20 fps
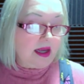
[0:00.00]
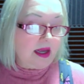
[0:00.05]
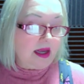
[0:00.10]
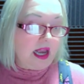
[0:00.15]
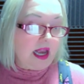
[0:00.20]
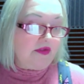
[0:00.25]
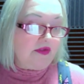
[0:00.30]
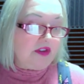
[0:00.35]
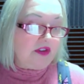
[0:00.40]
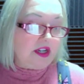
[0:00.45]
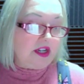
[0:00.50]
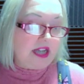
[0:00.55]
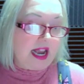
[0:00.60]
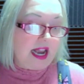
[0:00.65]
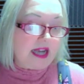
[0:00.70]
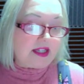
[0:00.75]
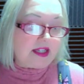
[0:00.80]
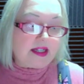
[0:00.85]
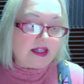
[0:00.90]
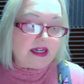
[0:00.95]
Every
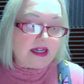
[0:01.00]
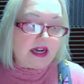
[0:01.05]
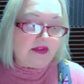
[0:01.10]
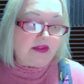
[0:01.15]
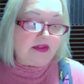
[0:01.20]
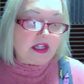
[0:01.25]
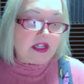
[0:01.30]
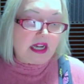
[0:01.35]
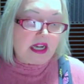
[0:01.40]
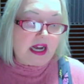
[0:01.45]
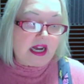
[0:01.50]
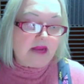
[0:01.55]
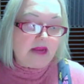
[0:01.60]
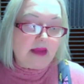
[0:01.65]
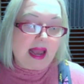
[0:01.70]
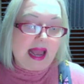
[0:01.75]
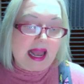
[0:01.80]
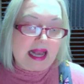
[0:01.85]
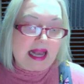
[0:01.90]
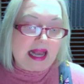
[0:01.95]
text and every time
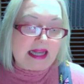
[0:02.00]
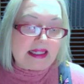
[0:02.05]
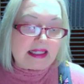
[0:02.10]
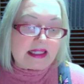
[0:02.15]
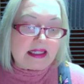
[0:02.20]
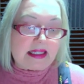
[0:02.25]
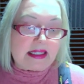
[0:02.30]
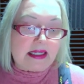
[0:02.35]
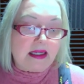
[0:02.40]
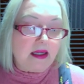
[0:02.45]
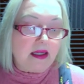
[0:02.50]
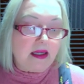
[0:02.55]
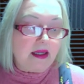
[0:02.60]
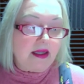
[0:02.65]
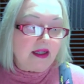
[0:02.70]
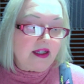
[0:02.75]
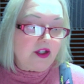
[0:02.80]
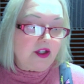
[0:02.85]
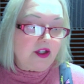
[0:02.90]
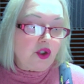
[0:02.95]
has,
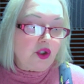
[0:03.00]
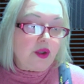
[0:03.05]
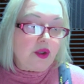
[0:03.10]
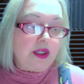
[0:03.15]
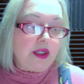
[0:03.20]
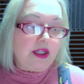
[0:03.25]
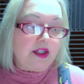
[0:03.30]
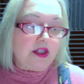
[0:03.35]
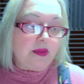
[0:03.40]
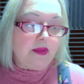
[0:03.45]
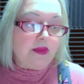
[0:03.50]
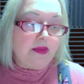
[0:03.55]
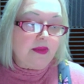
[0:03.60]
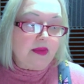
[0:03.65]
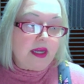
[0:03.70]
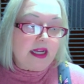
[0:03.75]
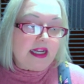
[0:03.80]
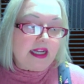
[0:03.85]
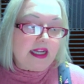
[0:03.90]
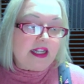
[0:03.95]
in Judaism,
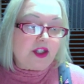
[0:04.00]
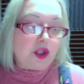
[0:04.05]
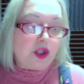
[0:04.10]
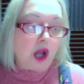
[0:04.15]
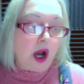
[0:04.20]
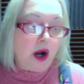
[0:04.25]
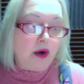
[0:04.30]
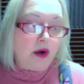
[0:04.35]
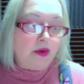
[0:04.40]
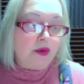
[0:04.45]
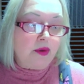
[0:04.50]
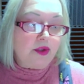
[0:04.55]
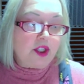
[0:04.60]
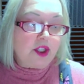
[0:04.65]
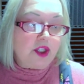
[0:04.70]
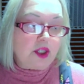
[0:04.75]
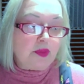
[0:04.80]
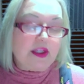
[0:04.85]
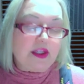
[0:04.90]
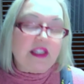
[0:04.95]
its own
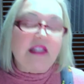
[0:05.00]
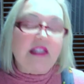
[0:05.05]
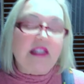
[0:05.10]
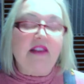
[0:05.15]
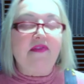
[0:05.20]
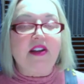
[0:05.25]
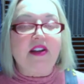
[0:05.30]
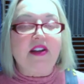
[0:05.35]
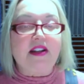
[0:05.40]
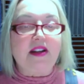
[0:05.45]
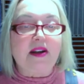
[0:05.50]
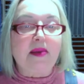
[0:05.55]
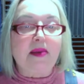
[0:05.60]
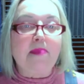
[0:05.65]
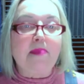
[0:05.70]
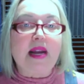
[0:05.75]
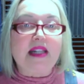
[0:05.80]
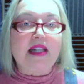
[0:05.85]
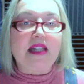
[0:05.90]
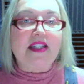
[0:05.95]
specific
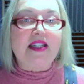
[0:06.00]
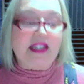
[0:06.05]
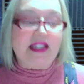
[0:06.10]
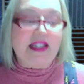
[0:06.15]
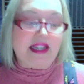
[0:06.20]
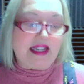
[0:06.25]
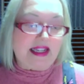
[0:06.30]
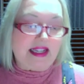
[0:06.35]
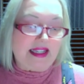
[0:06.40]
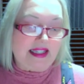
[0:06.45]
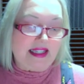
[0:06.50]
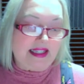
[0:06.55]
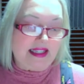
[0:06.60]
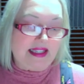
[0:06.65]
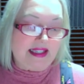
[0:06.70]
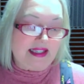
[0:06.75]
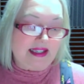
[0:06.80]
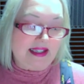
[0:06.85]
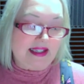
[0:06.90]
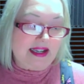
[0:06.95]
melody.
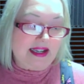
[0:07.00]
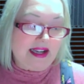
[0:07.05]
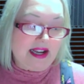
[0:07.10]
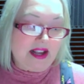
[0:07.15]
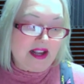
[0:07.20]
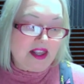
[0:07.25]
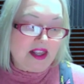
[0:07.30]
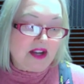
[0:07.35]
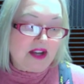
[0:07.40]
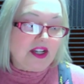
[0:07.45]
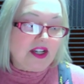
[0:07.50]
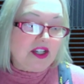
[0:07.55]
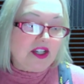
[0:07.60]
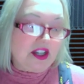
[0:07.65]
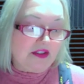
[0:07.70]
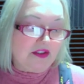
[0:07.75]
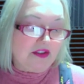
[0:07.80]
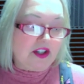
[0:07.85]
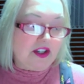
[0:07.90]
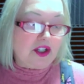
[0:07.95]
There are
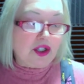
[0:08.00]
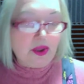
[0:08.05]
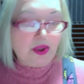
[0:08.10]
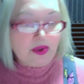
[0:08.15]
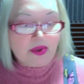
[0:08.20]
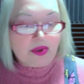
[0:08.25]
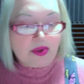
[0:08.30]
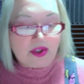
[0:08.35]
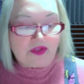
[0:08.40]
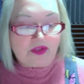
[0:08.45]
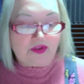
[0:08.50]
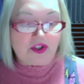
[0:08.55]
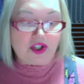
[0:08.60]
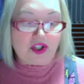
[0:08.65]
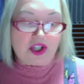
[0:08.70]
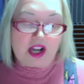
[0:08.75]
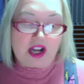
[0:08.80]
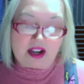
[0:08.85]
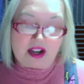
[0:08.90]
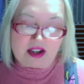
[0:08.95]
different tunes for
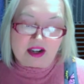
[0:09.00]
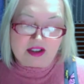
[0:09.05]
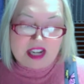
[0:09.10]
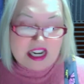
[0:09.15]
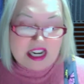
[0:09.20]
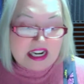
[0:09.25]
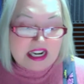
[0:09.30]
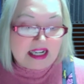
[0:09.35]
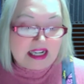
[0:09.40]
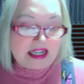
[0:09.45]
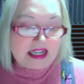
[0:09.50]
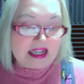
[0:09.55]
Shacharit,